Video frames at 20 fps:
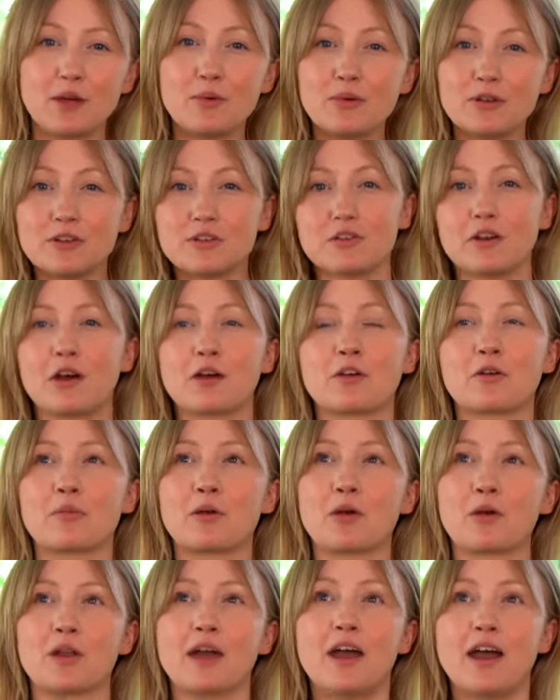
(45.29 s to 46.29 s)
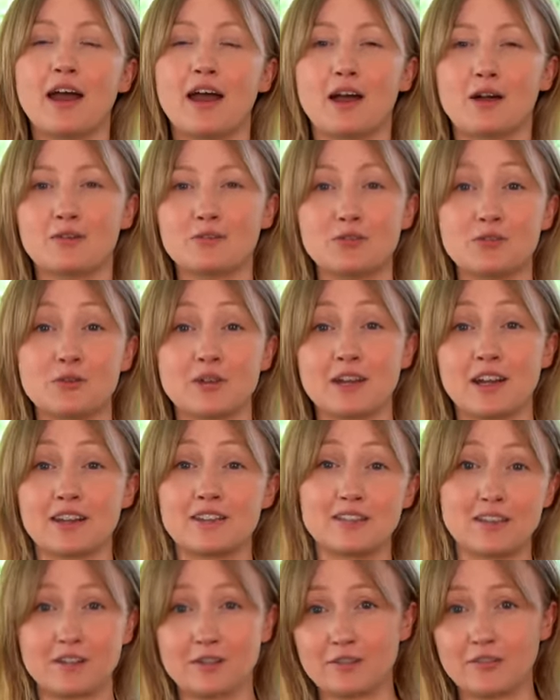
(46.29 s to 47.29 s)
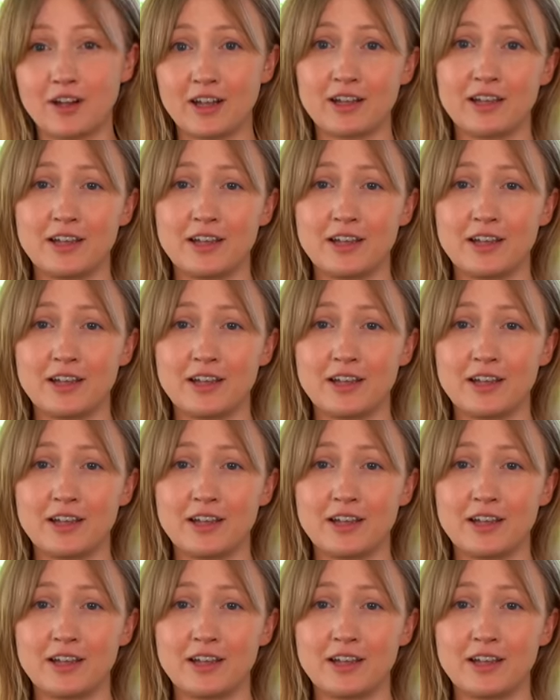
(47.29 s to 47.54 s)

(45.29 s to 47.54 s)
I want to talk about how you can identify